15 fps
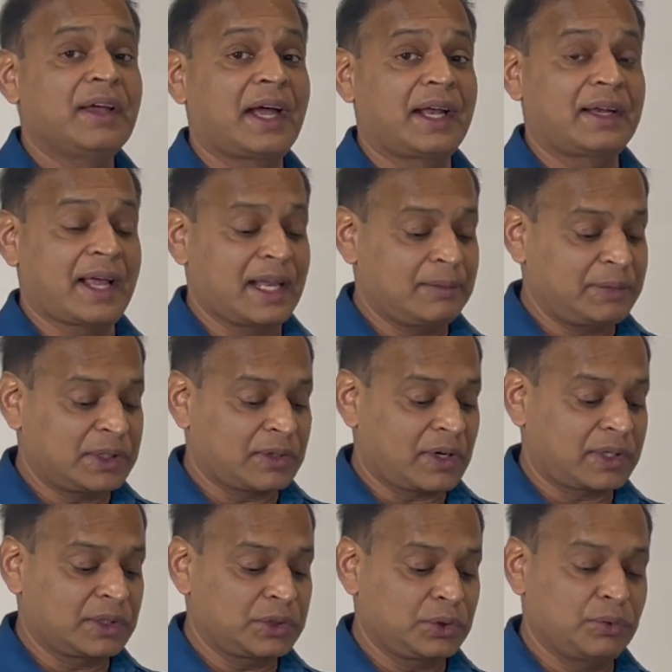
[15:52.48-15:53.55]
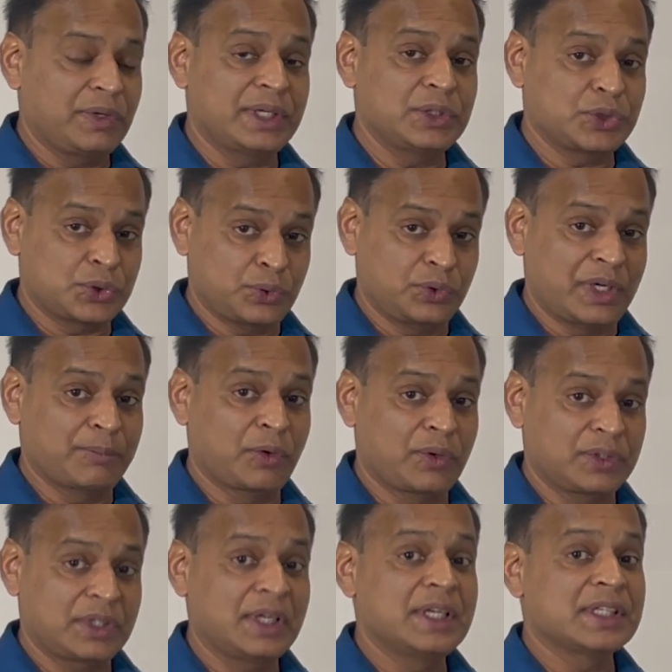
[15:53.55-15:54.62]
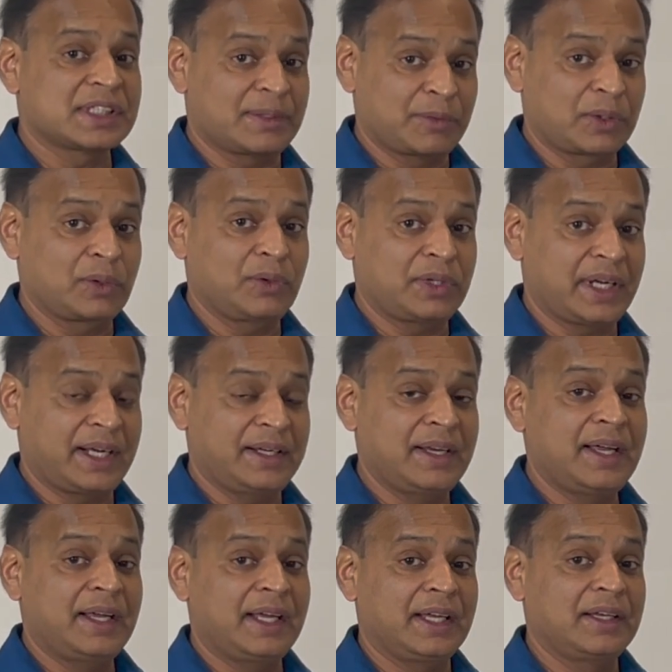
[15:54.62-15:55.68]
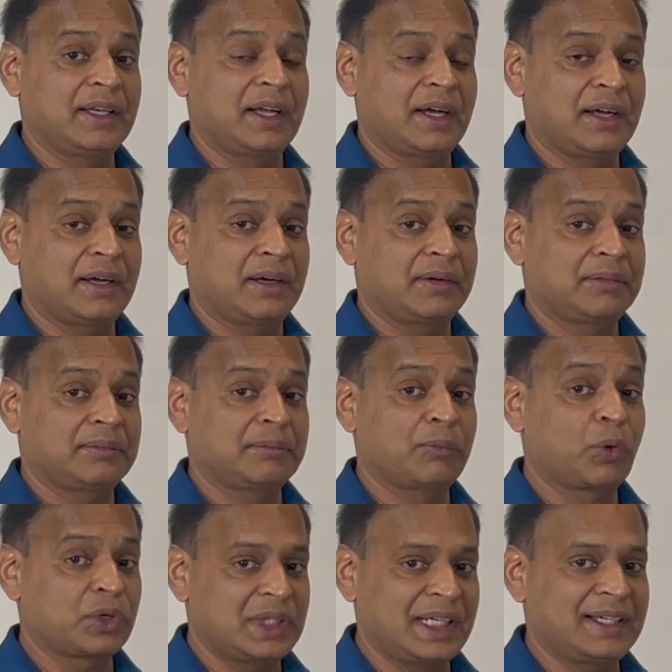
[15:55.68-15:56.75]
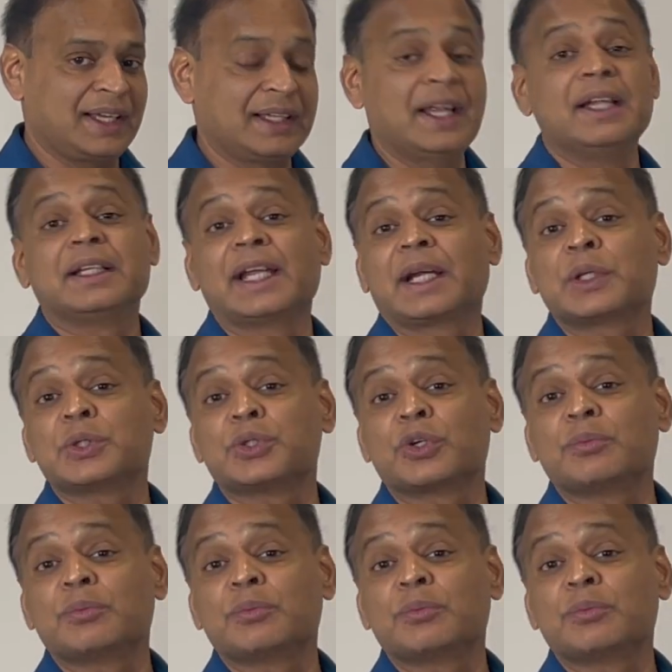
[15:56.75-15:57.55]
and I'll be talking to you very soon about semaglutide in more detail. Thank you so